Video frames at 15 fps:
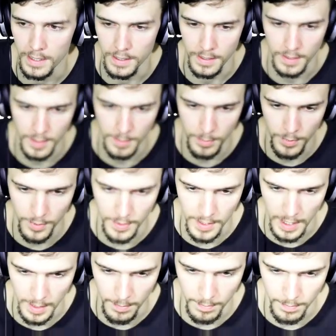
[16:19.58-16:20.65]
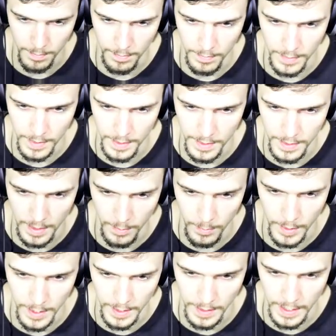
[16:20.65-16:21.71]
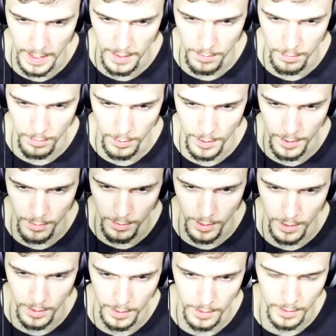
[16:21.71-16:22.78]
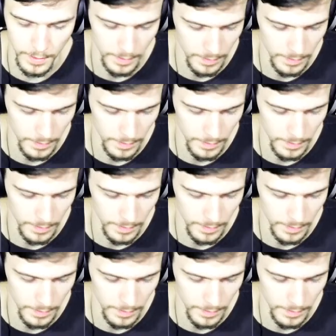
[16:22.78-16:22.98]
on. Smooth step is somewhere. That's what's wrong.